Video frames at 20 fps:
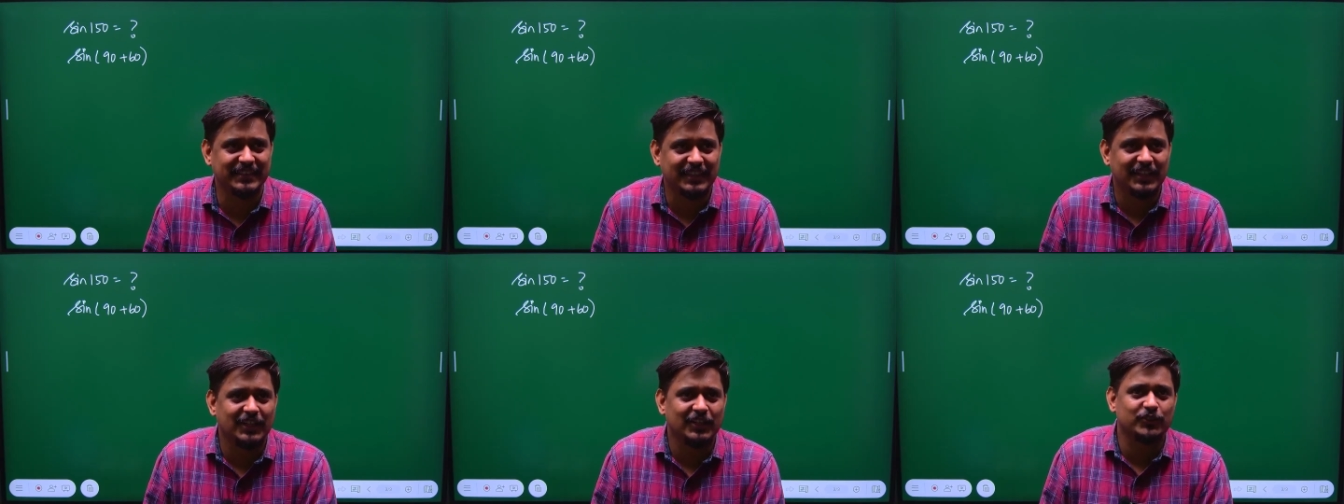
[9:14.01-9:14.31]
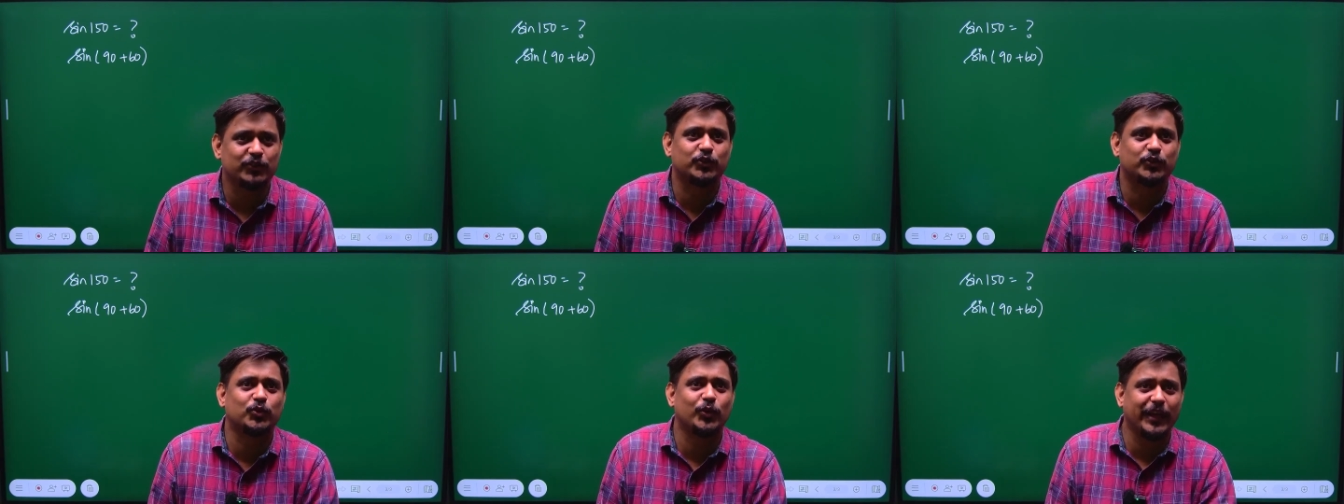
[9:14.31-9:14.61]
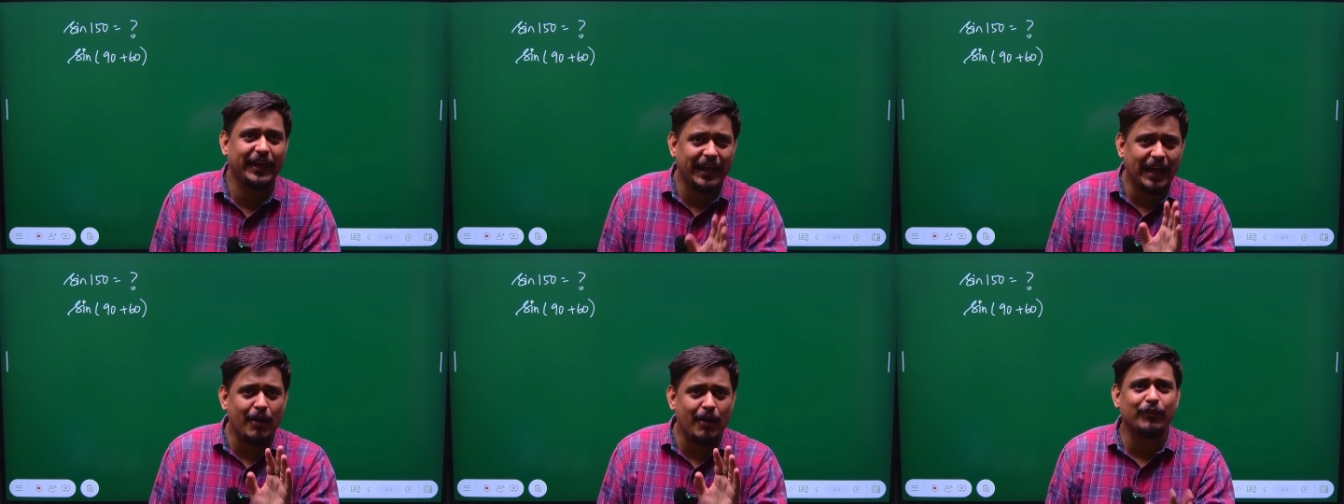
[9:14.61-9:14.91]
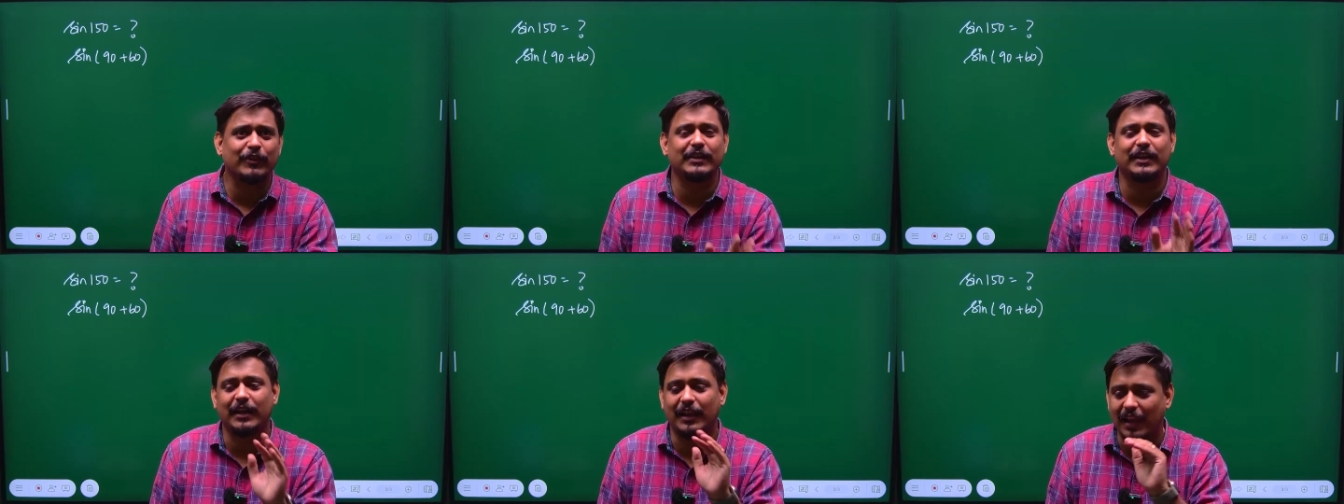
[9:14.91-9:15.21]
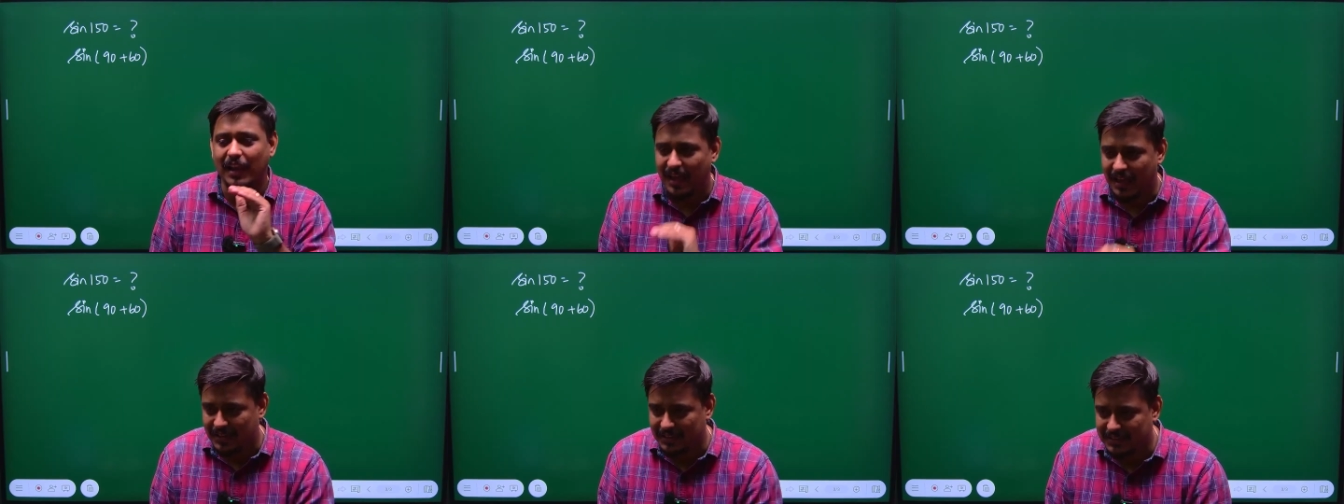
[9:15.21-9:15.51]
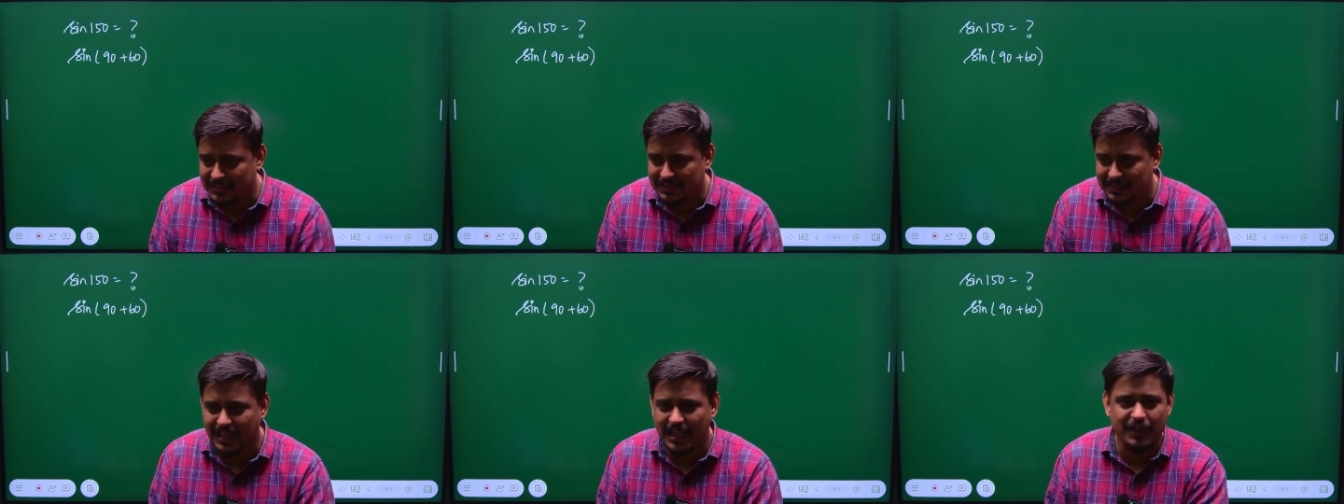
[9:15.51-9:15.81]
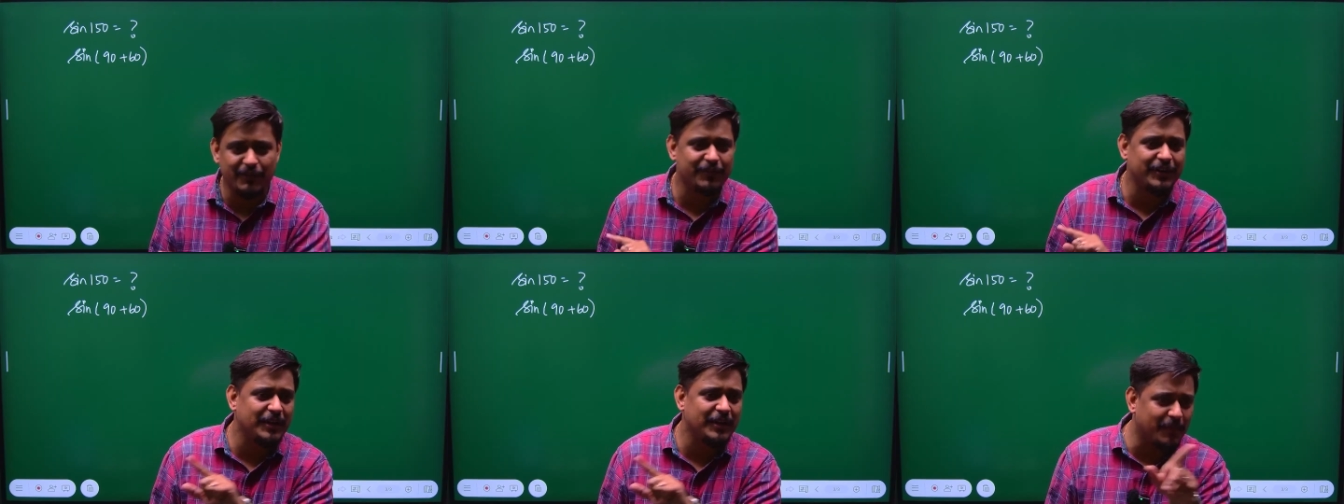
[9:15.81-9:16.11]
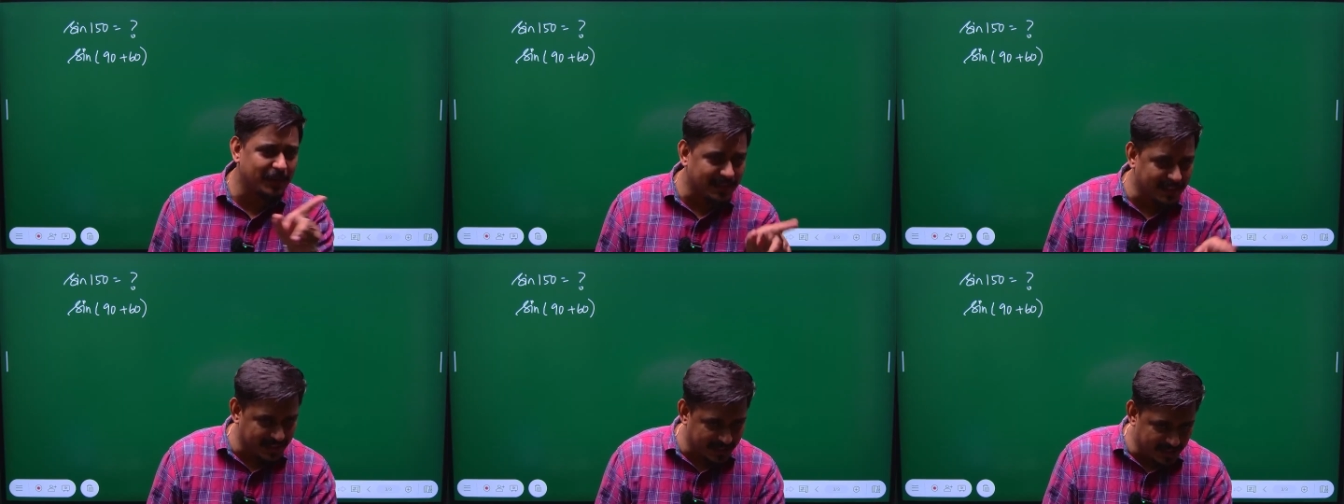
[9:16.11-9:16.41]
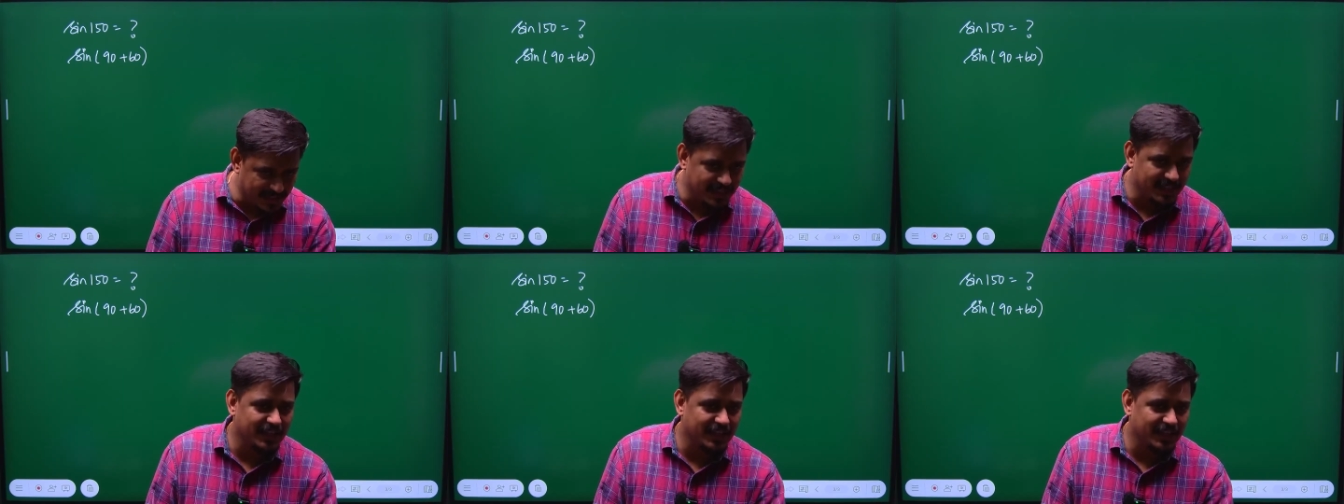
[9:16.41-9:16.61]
So today after the class, everybody